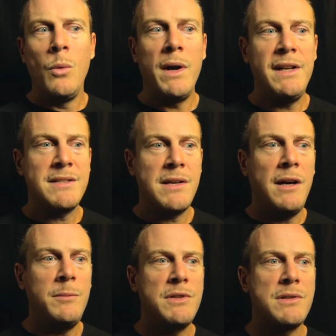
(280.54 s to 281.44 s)
When it's
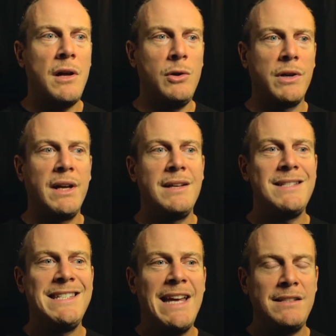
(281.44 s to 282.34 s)
time to start looking
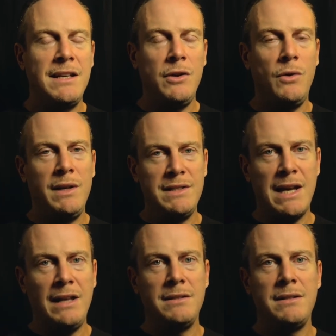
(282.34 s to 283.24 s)
at setting your
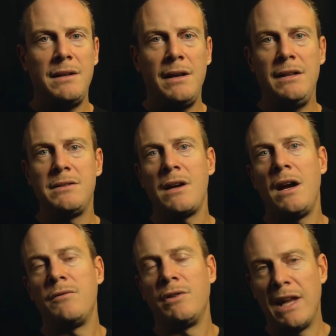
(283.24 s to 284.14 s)
intent,
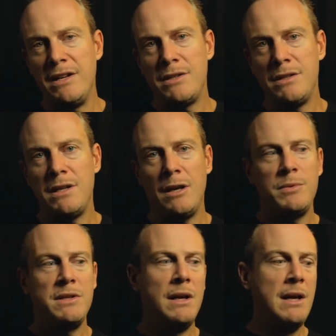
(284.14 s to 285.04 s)
inside of
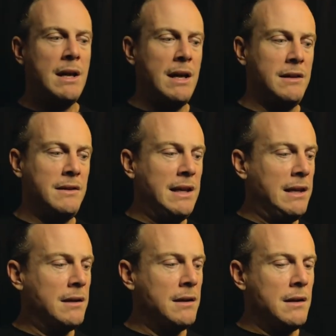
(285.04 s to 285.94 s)
relationships in
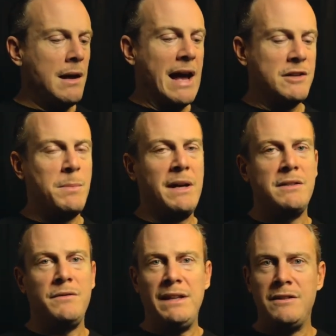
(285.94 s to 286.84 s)
the
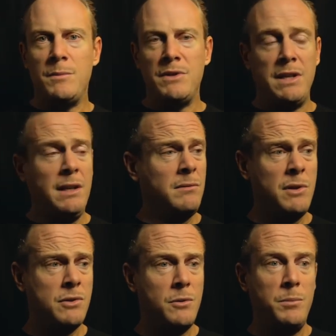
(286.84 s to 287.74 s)
aspect of intimacy.
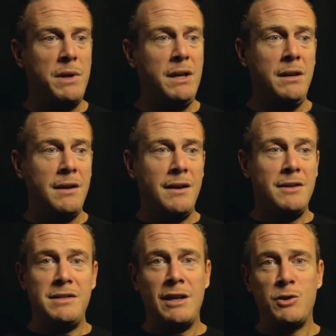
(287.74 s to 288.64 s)
This could be a
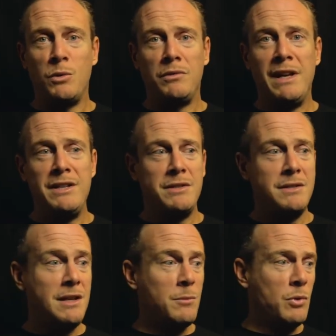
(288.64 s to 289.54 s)
sexual
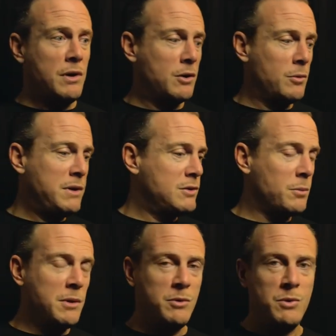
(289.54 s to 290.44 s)
relationship, or it could be
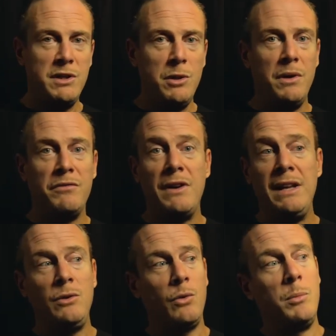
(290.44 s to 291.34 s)
something between you and a
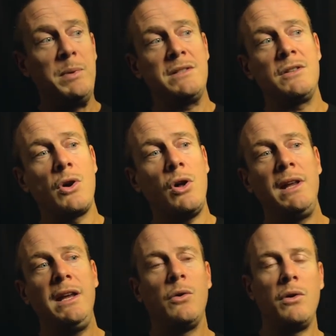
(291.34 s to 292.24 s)
friend, or a business
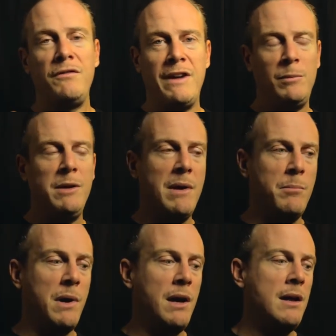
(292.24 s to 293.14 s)
colleague, or a family
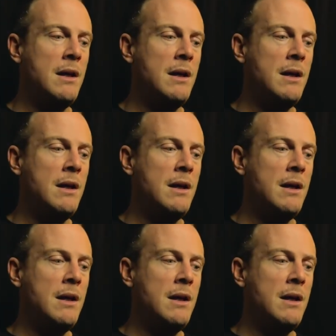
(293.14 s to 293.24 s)
member.